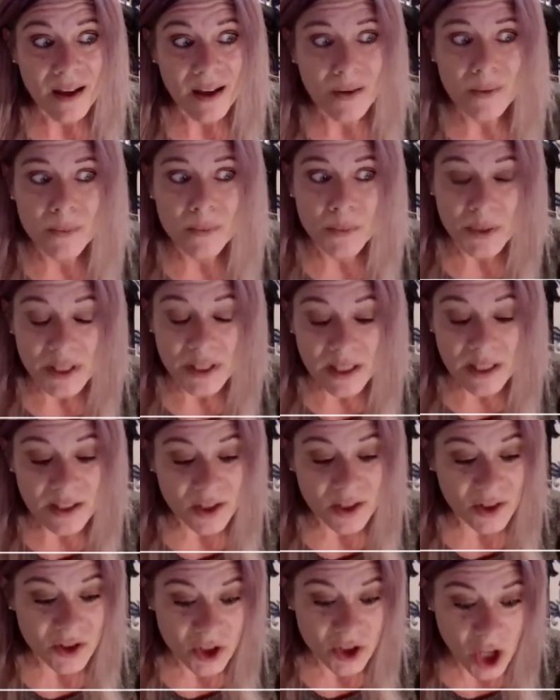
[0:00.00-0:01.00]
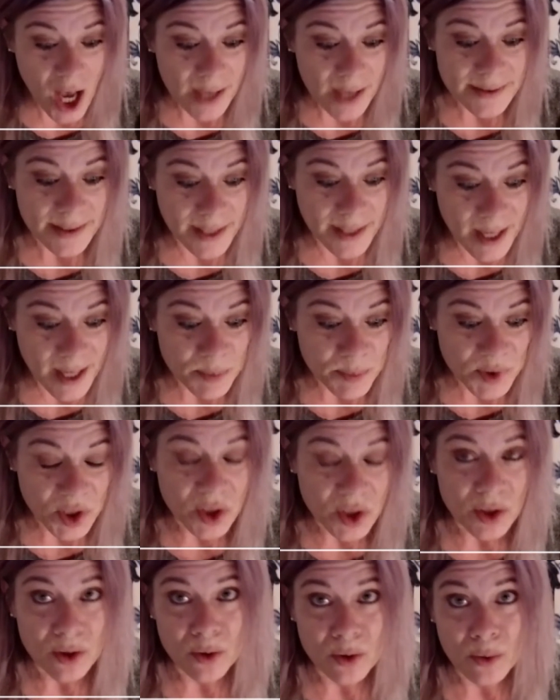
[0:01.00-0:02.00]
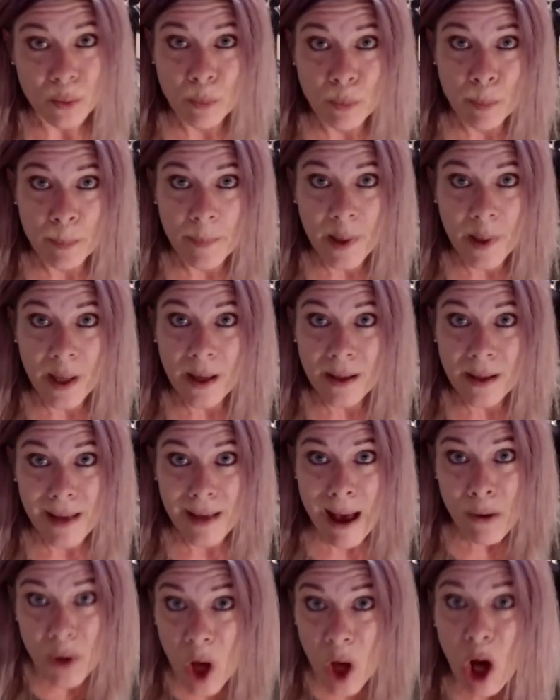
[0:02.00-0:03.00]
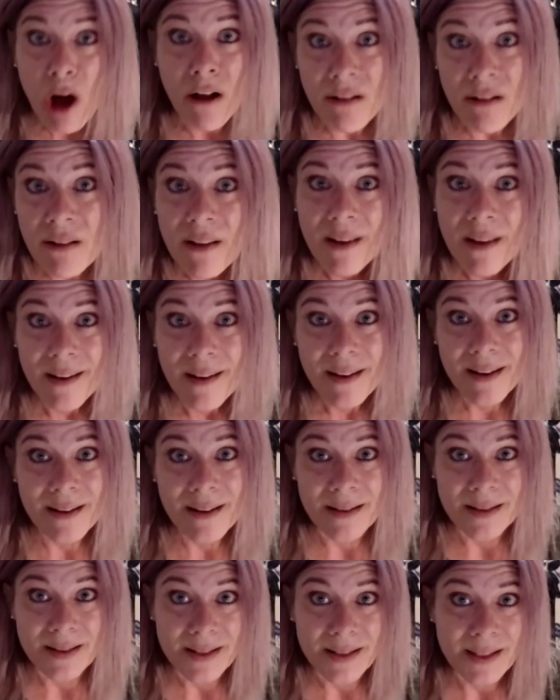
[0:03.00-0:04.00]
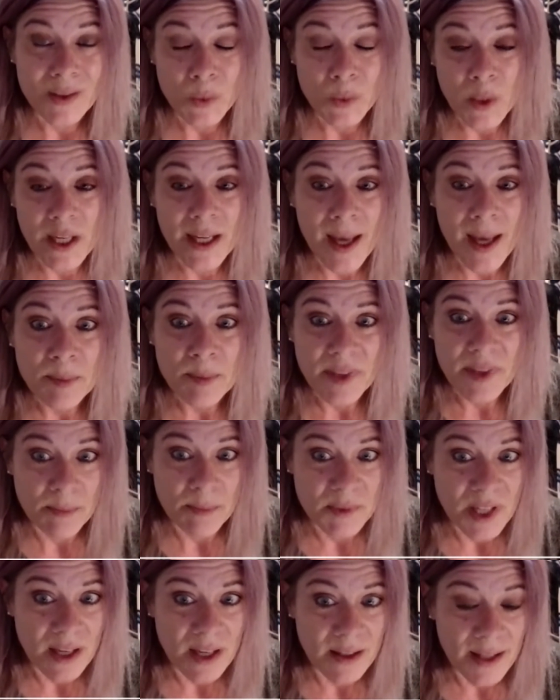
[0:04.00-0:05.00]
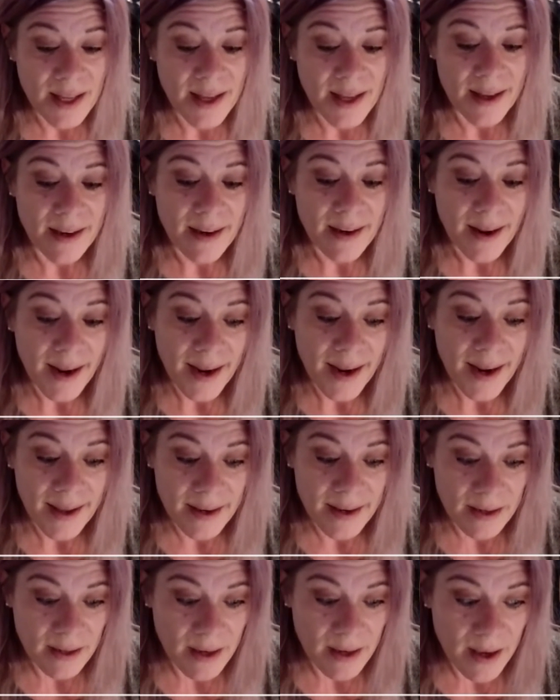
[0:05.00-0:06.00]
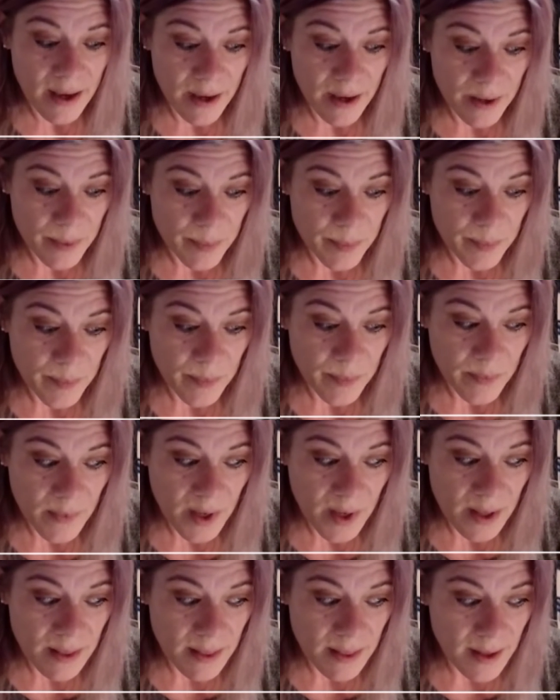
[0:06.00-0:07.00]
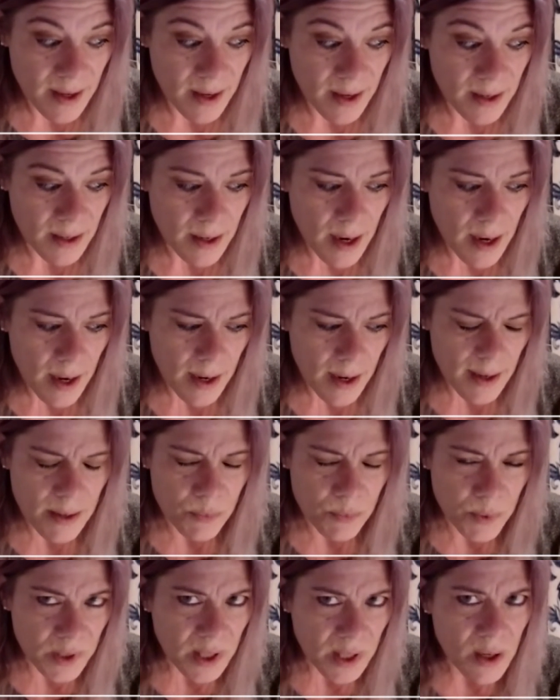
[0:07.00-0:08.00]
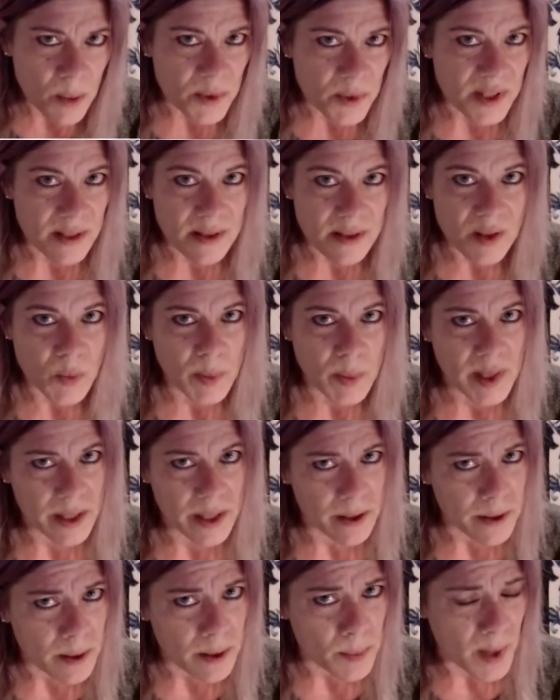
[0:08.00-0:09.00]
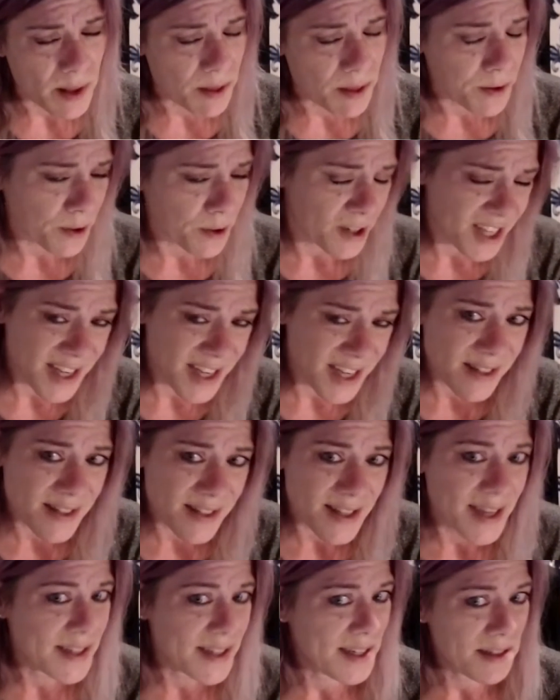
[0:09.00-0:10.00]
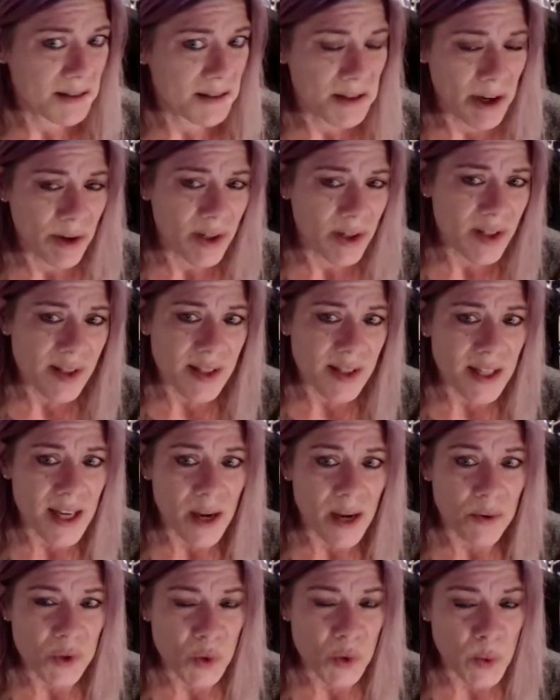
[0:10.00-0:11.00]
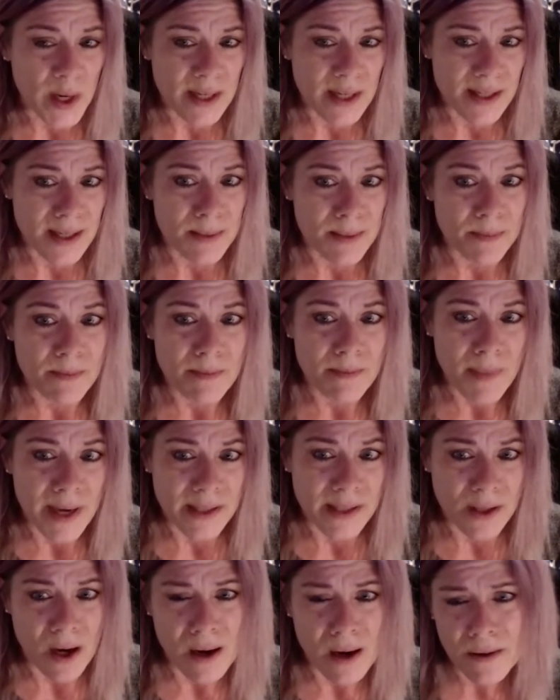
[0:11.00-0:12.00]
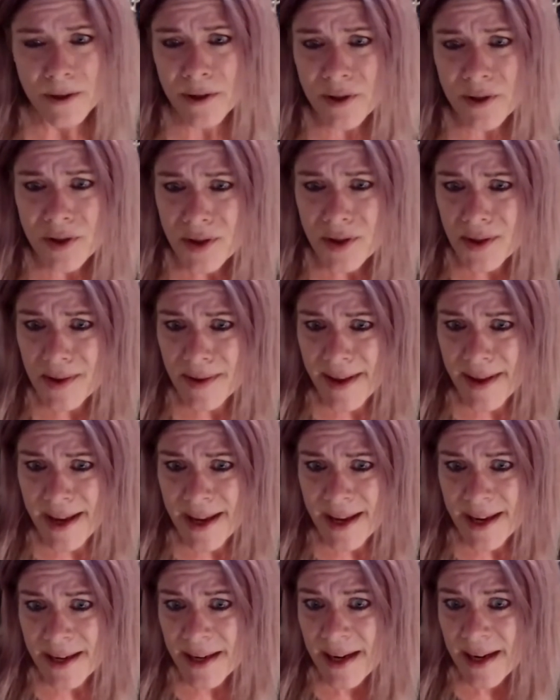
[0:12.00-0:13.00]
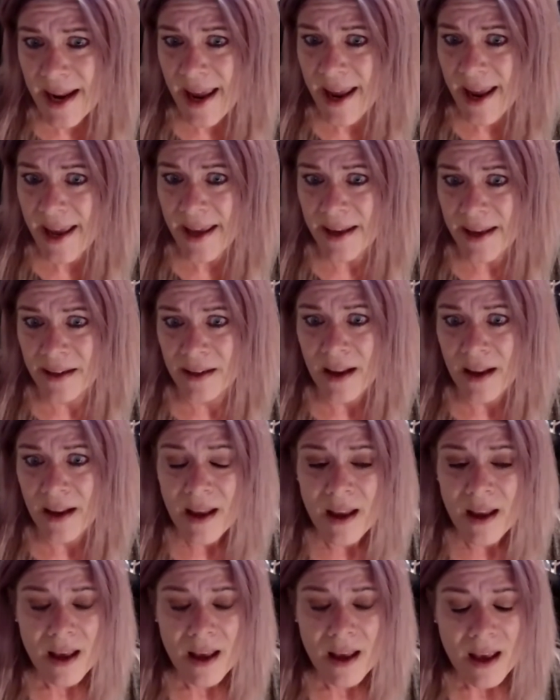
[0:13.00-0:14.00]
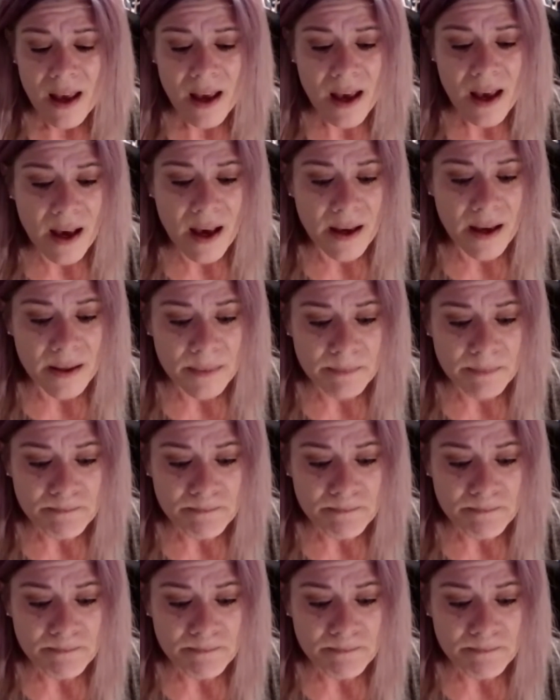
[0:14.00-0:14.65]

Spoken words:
really just chalked it up to alcohol is what it got blamed on then. And then it really almost disappeared in my 30s. I didn't notice it. I was raising my daughters then, and um,